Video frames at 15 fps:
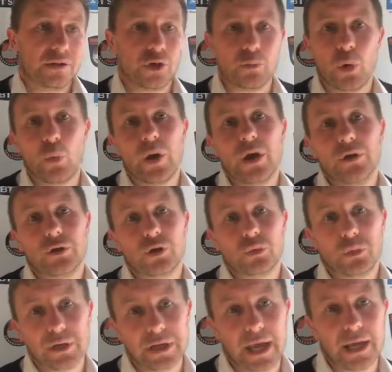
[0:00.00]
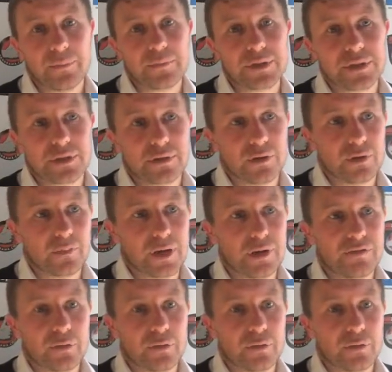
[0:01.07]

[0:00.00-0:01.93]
do my well, they good with games, you know what I mean?